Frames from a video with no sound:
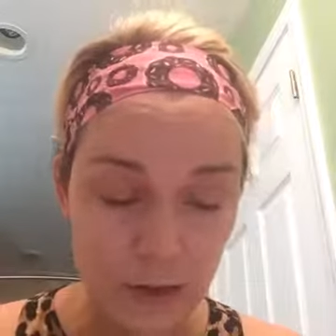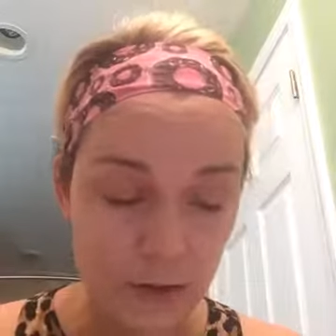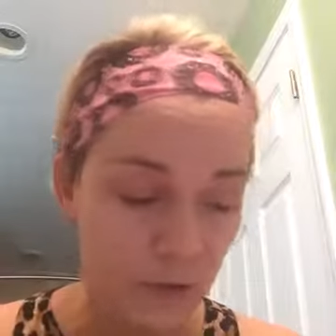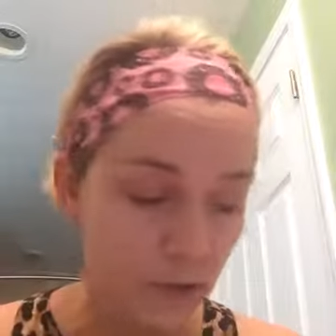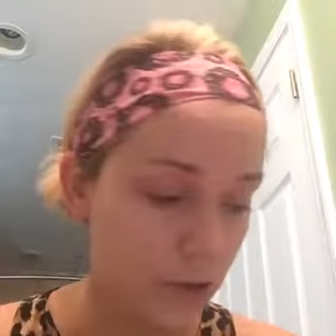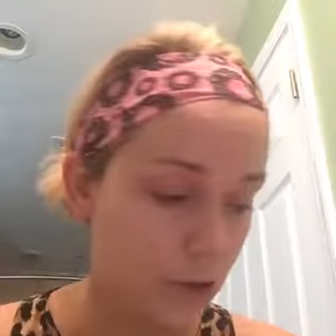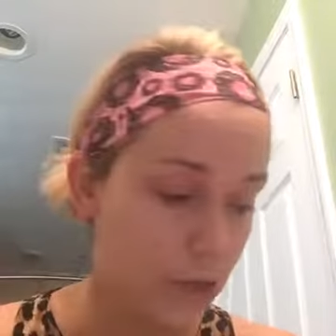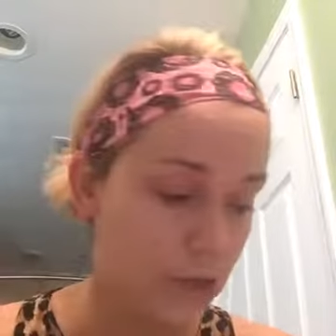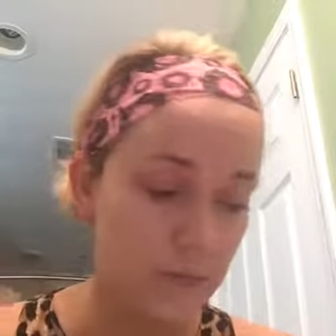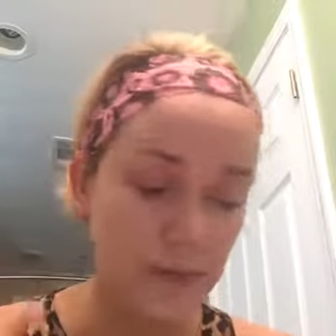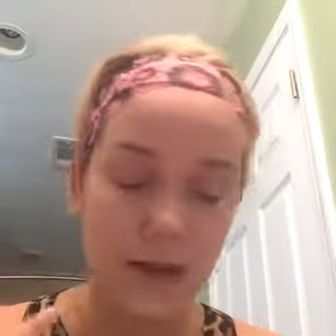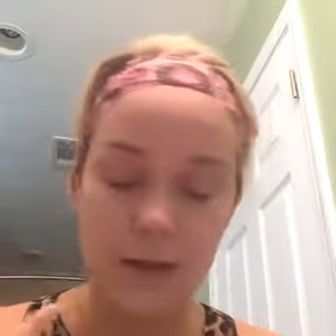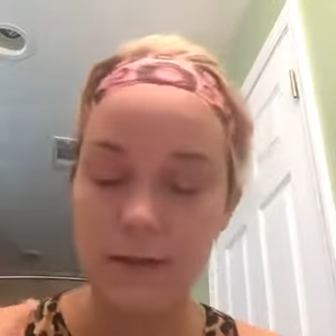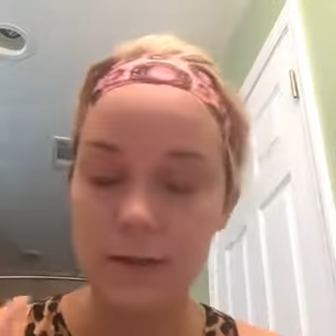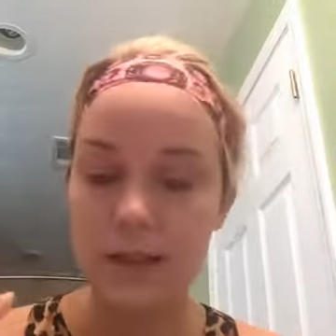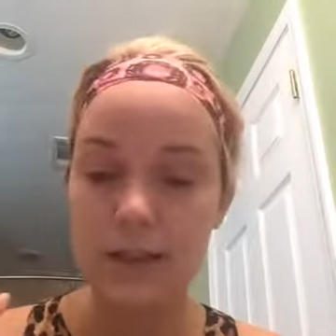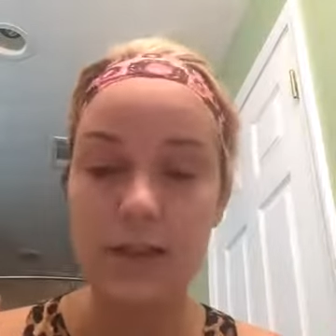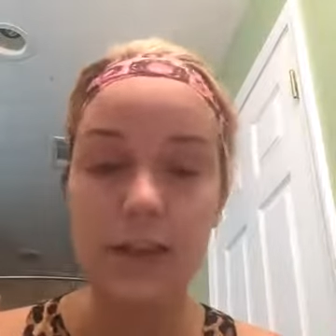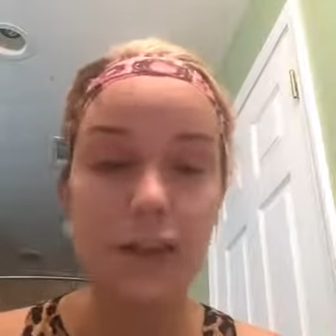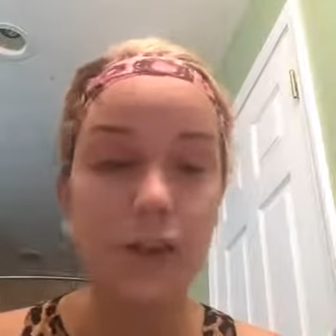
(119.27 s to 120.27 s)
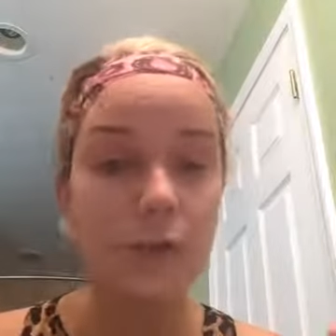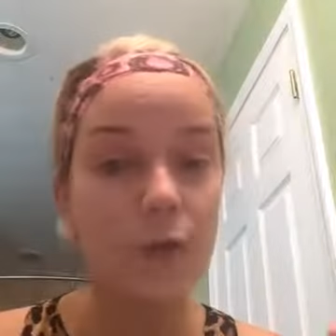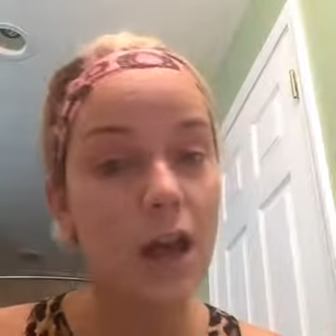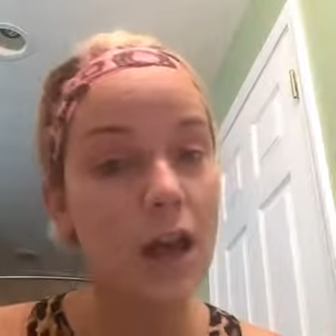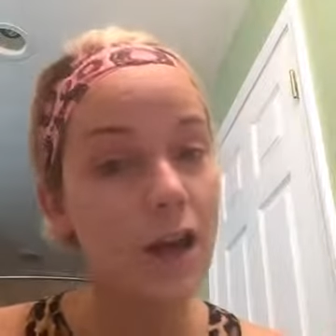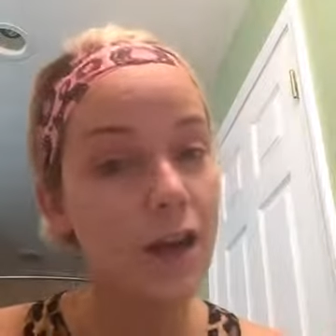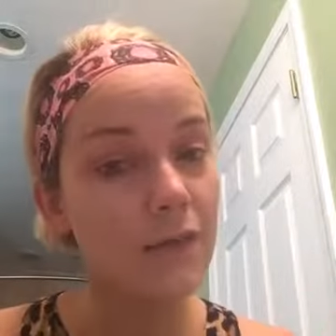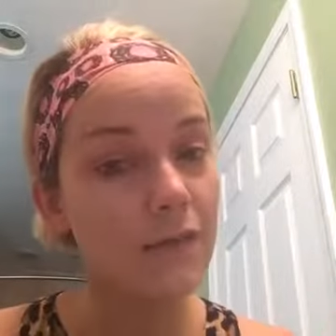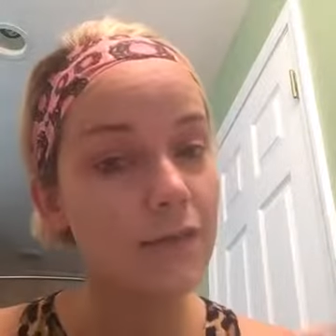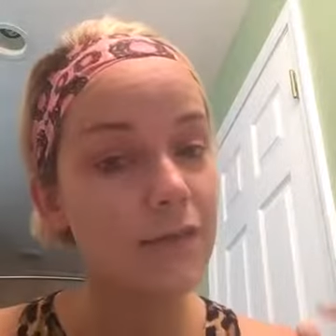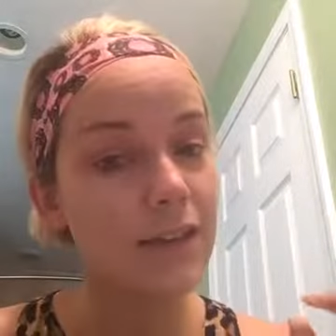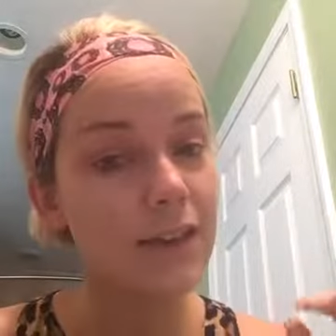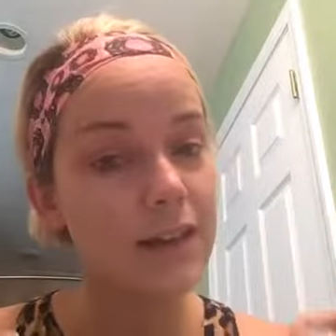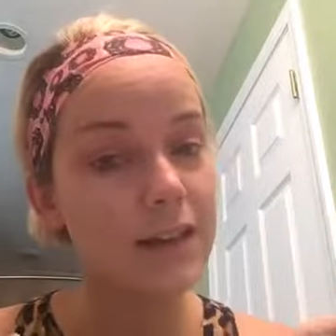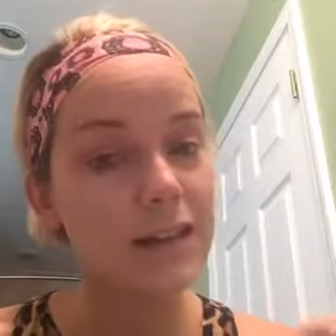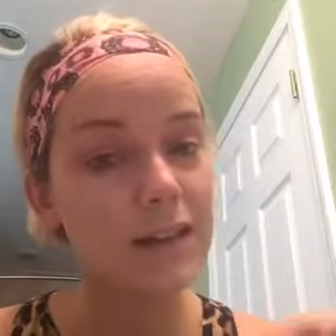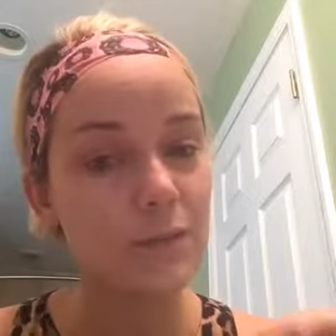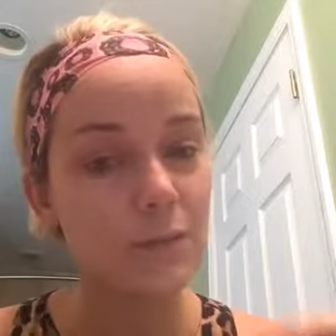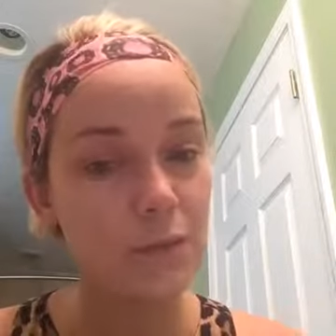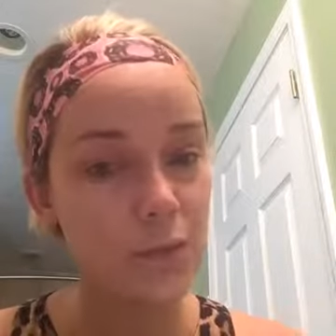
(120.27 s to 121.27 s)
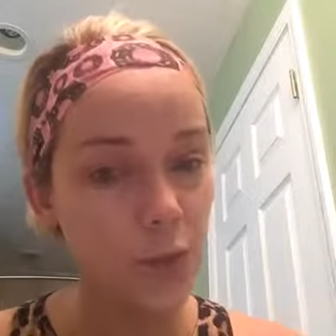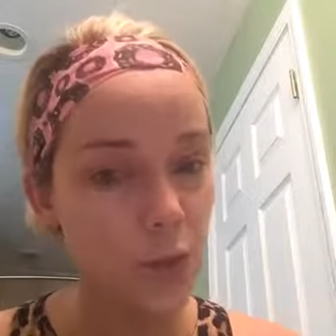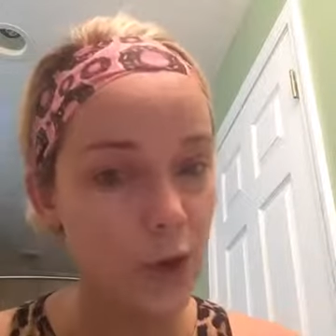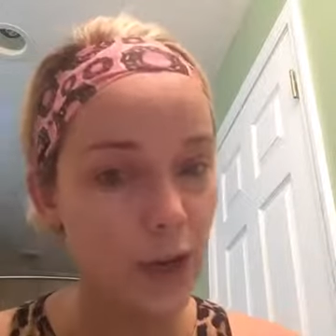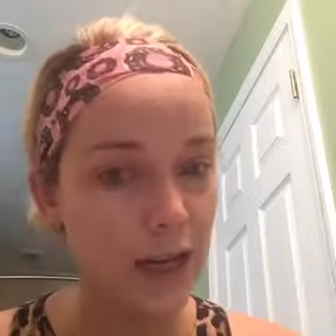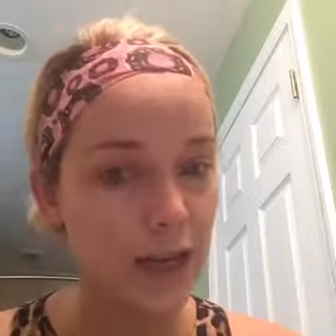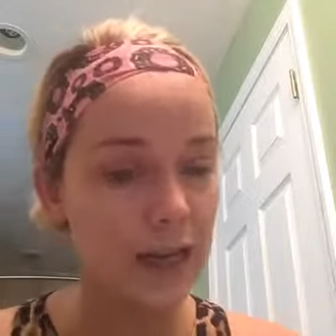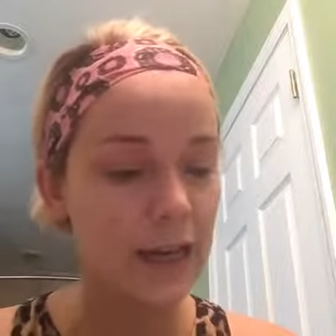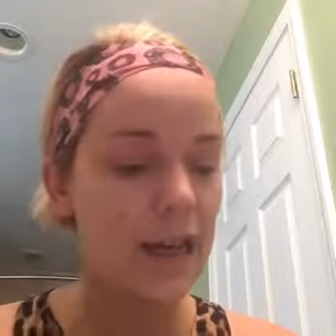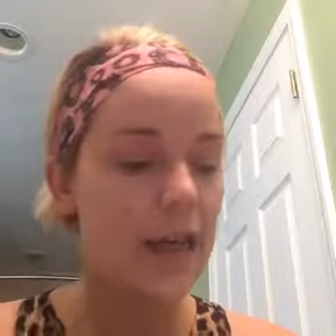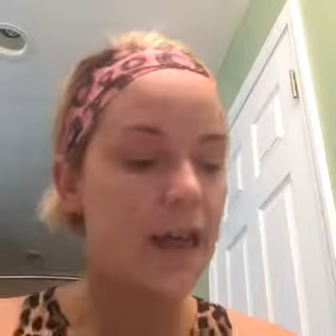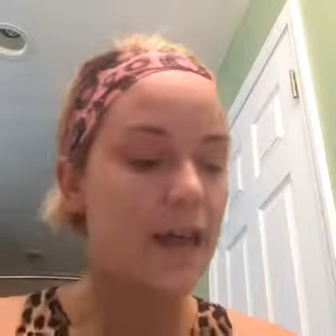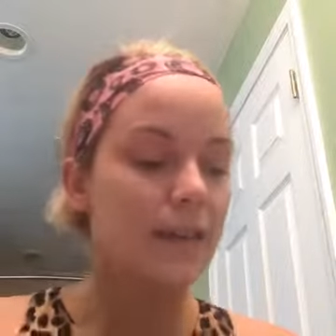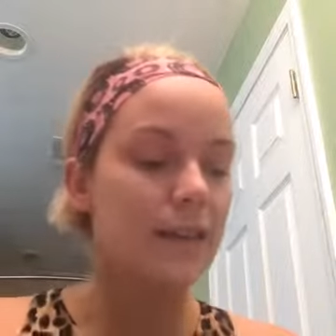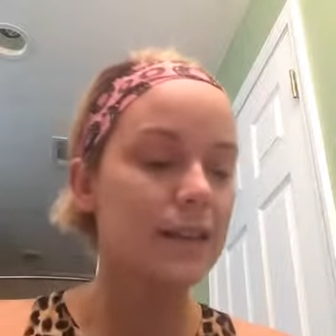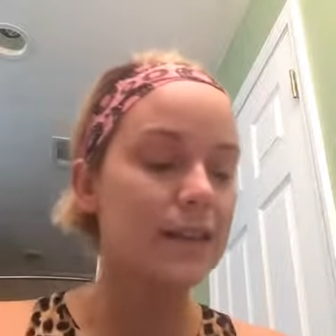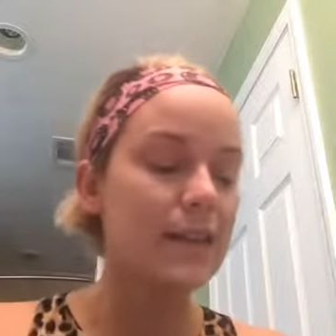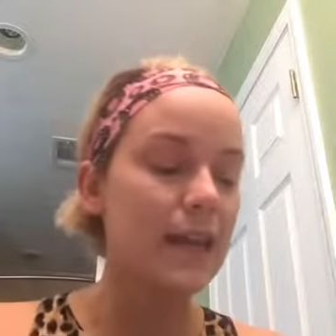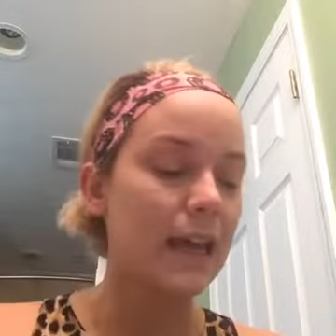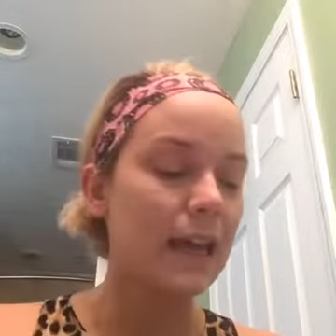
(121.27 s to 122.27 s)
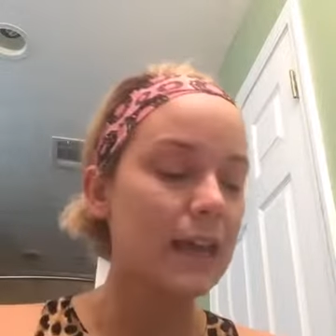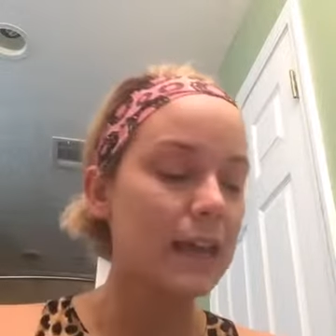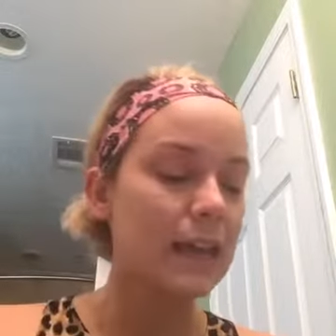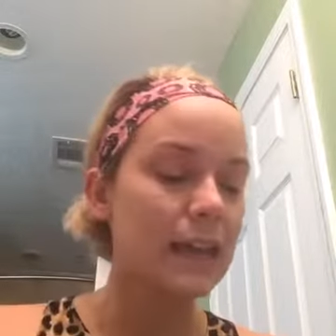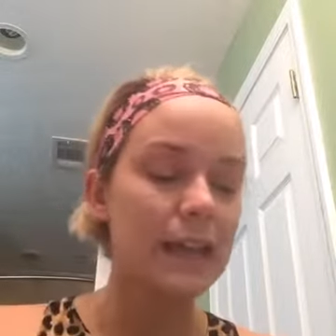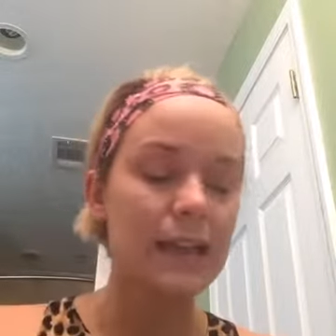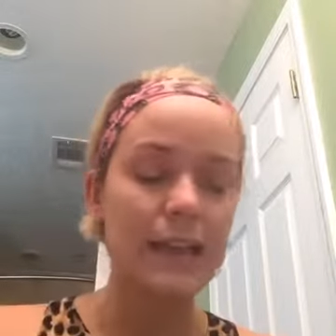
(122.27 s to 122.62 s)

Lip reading: trust me, I was looking rough this morning. The second thing